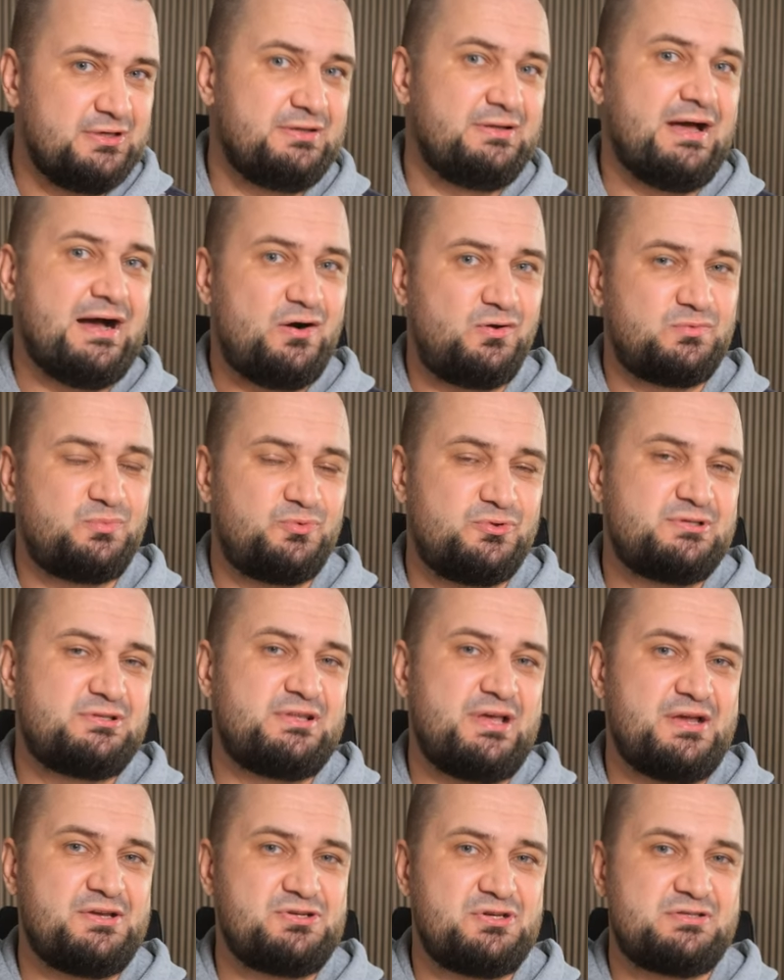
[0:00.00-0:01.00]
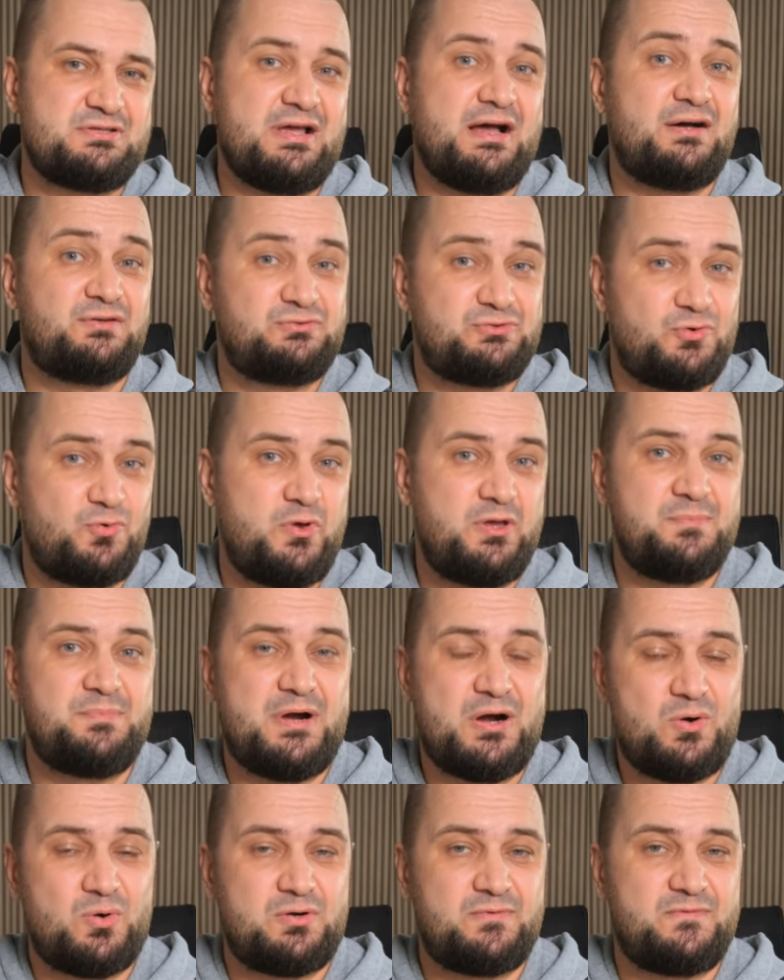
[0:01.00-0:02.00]
and output stages are drawing
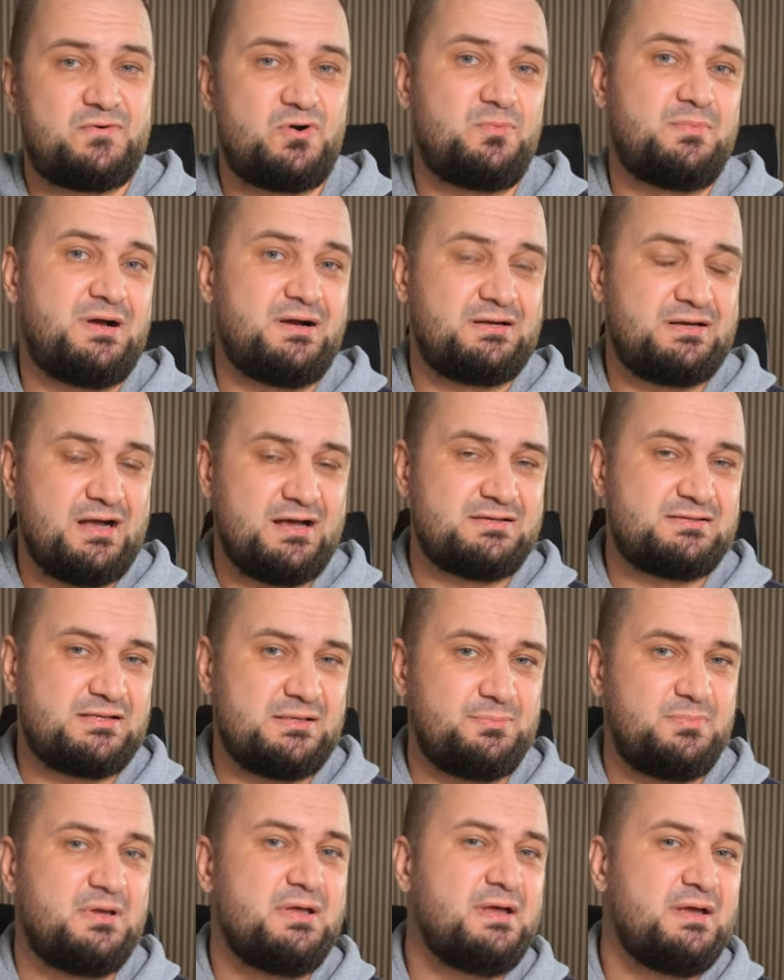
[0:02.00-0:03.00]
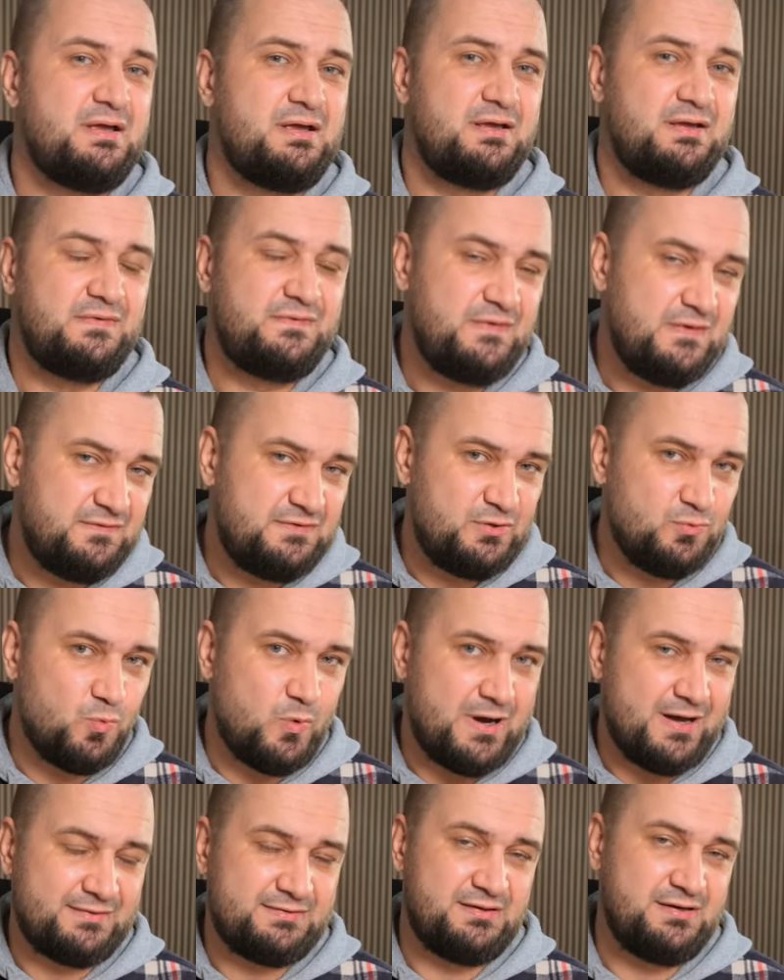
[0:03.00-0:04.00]
power from a custom 50
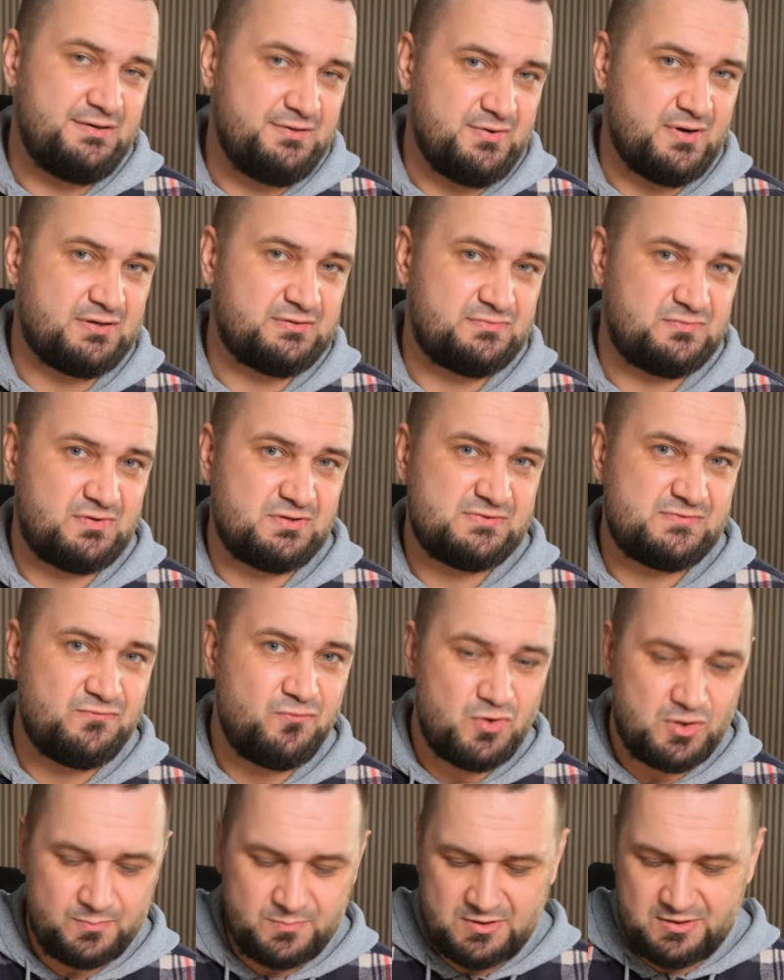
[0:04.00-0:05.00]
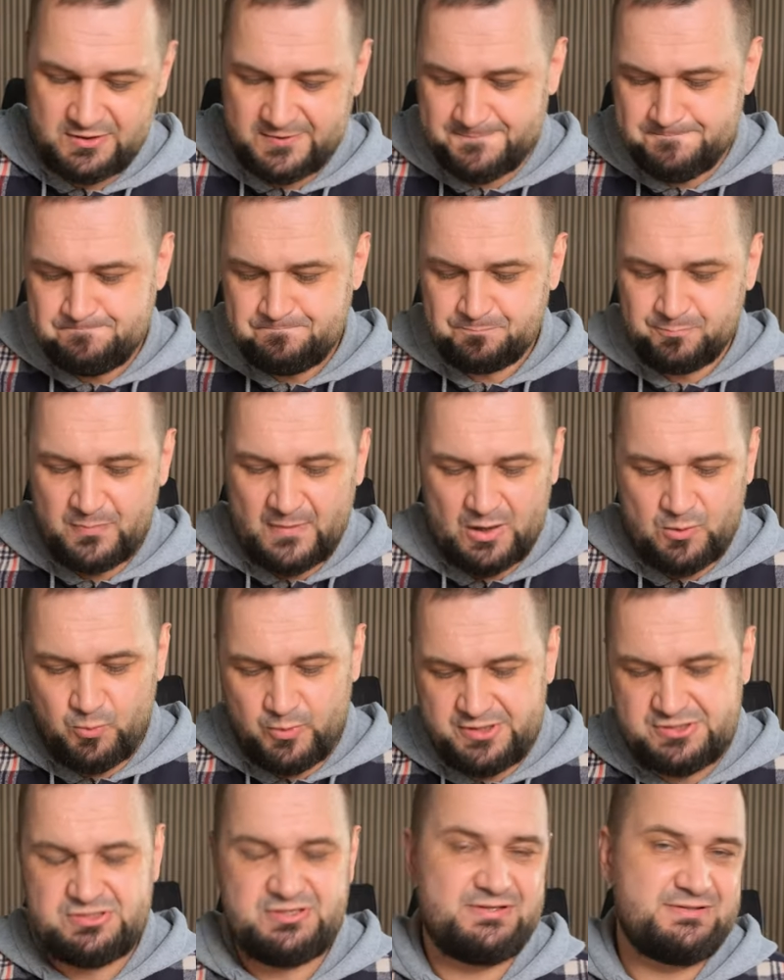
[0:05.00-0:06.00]
watt linear transformer
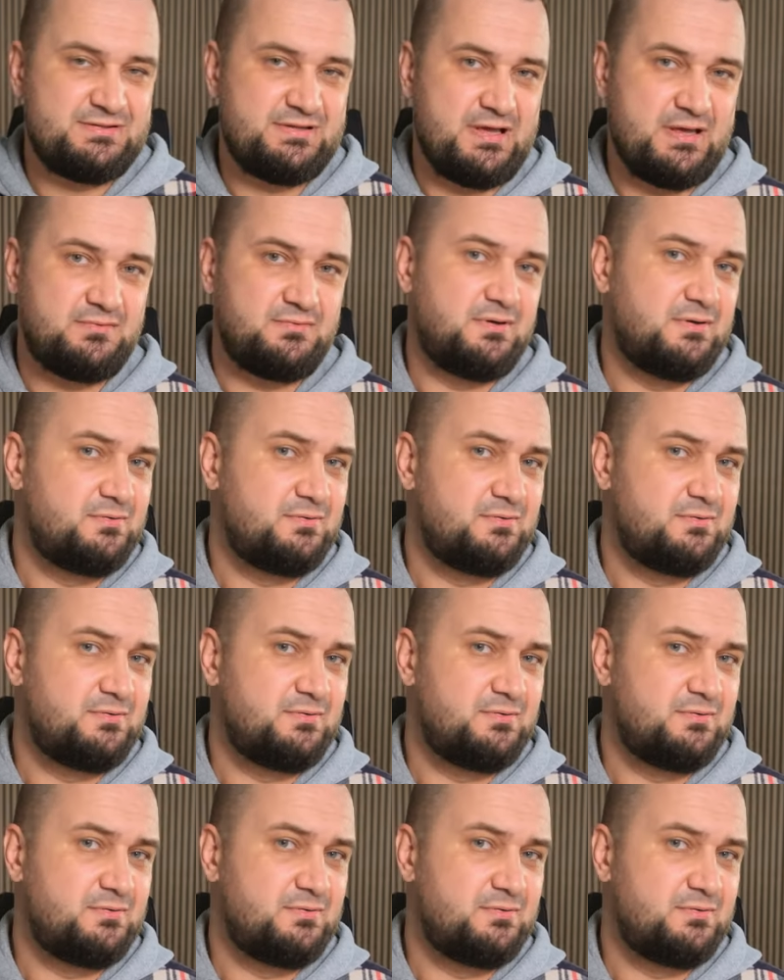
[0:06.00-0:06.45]
which is then